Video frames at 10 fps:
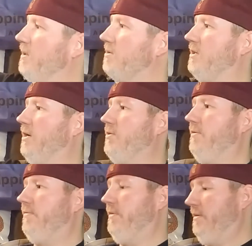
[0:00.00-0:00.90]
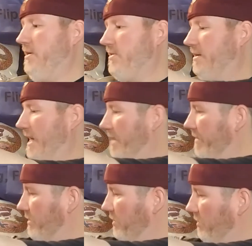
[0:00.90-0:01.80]
coat. These are
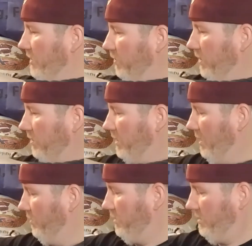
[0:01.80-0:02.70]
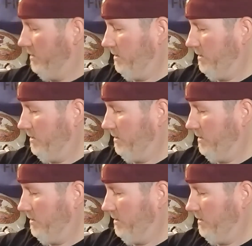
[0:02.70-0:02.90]
heavy duty wool coats.